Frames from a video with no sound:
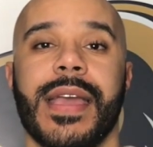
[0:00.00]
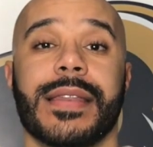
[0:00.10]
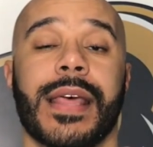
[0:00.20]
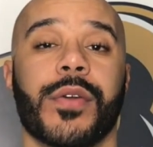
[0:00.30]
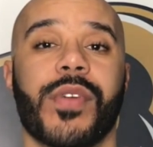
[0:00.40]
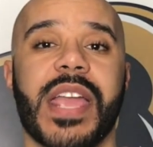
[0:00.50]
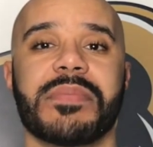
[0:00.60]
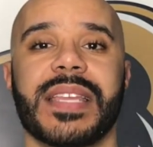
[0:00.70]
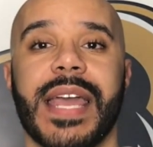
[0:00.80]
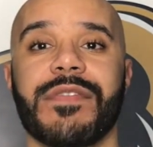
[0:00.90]
Now the
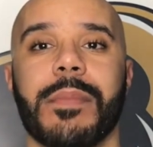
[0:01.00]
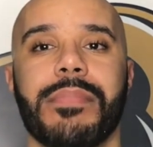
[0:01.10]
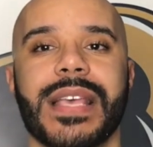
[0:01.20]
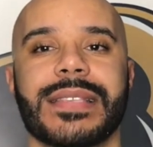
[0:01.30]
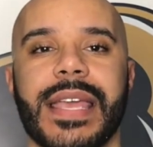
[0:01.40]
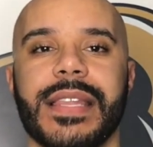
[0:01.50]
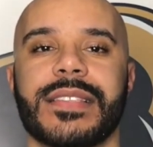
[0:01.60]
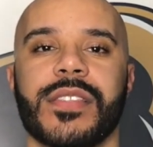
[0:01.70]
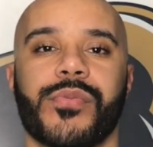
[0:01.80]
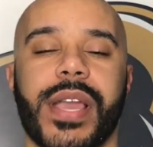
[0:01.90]
Rams didn't have the best ending
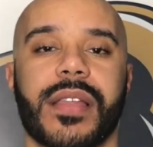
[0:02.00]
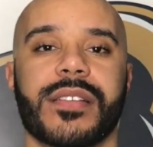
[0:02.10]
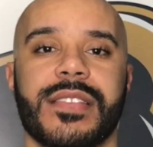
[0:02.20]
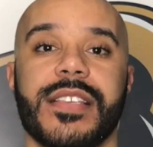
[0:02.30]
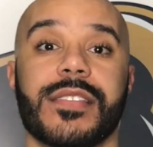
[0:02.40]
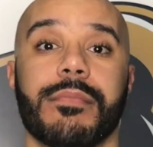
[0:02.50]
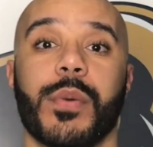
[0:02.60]
to the regular season,